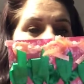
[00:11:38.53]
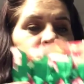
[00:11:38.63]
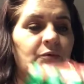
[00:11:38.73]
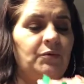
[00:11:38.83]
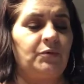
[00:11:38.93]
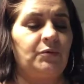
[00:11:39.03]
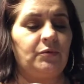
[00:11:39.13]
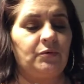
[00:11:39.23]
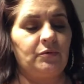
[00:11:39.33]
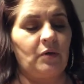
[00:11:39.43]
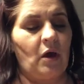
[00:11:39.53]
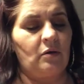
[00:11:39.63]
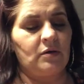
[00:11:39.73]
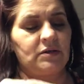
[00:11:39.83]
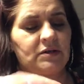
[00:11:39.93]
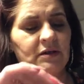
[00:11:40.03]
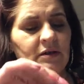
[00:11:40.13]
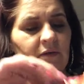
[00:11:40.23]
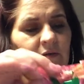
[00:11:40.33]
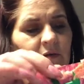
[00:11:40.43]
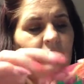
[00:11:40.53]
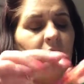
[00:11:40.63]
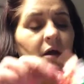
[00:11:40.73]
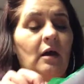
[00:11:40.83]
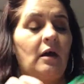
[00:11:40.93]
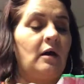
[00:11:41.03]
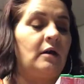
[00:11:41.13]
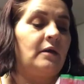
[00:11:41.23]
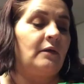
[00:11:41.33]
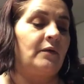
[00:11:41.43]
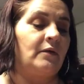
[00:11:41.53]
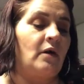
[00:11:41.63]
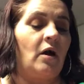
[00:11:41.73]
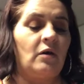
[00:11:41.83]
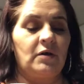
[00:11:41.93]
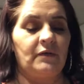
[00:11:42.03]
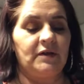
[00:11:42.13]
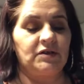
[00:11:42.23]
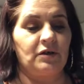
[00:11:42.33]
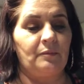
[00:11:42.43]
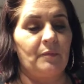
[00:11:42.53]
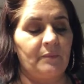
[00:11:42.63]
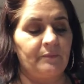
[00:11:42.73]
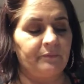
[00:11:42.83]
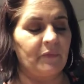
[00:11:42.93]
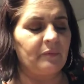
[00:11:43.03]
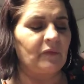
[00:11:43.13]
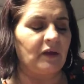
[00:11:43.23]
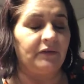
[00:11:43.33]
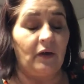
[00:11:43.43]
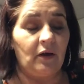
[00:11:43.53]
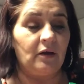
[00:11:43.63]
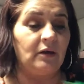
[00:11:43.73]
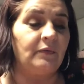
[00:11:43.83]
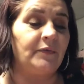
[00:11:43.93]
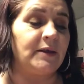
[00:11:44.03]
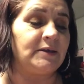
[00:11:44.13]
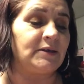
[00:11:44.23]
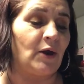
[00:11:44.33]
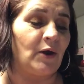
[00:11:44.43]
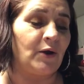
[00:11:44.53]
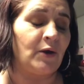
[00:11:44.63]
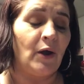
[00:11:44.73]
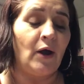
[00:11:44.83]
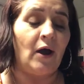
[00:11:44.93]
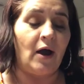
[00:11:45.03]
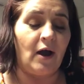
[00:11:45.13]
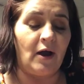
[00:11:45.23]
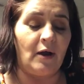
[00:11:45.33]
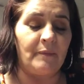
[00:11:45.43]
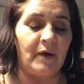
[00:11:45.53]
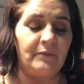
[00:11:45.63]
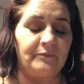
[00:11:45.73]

Ooh. Oh, is this another, another, oh no, these are Duh. These are um,